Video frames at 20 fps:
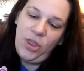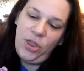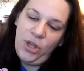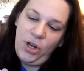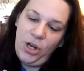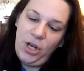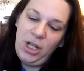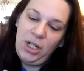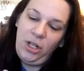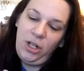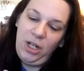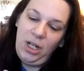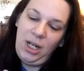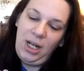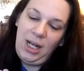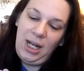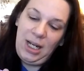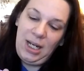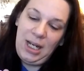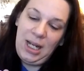Third
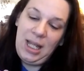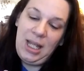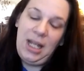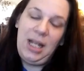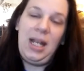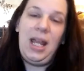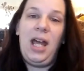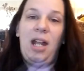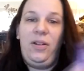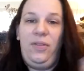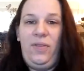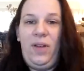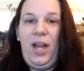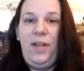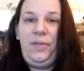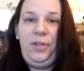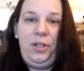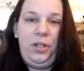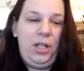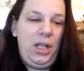ingredient in out of
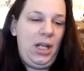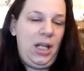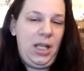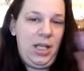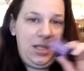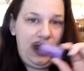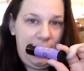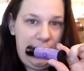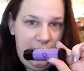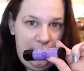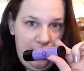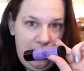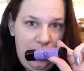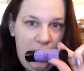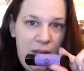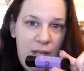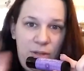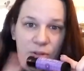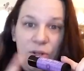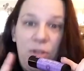5 ingredients.
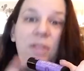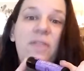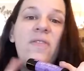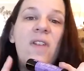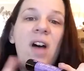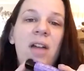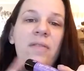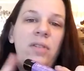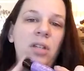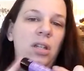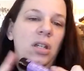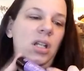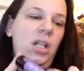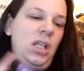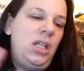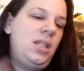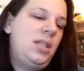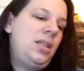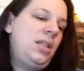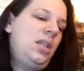Okay, there's only 5
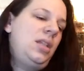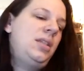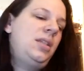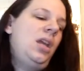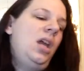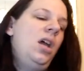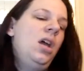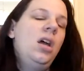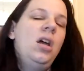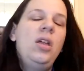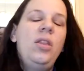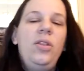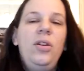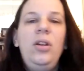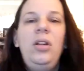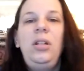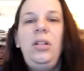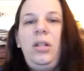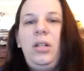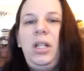ingredients in this.
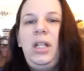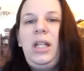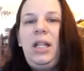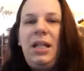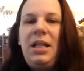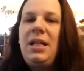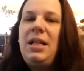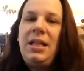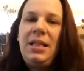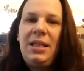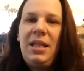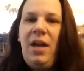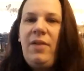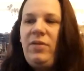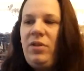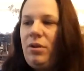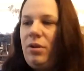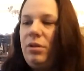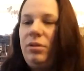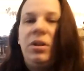Third ingredient is
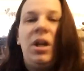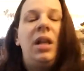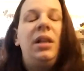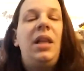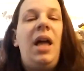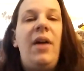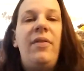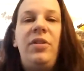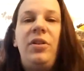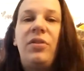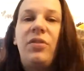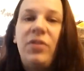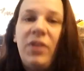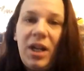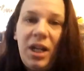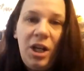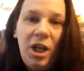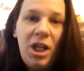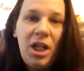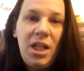lavender oil. Not lavender
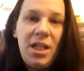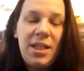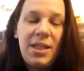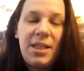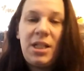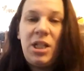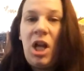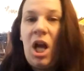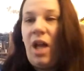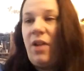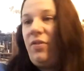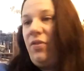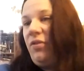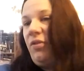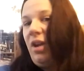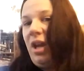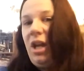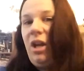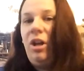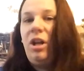fragrance, not
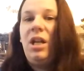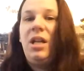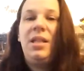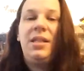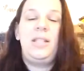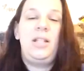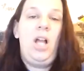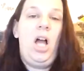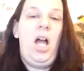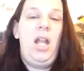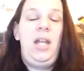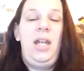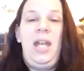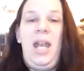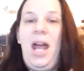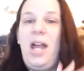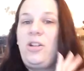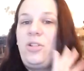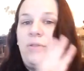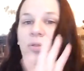
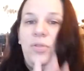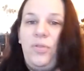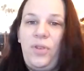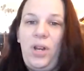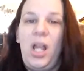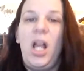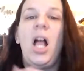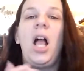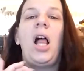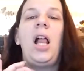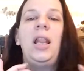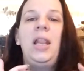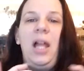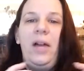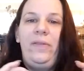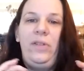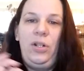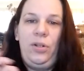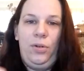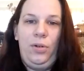natural
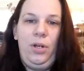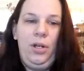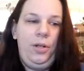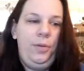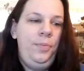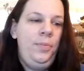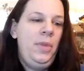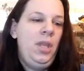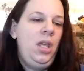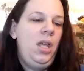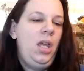lavender oil.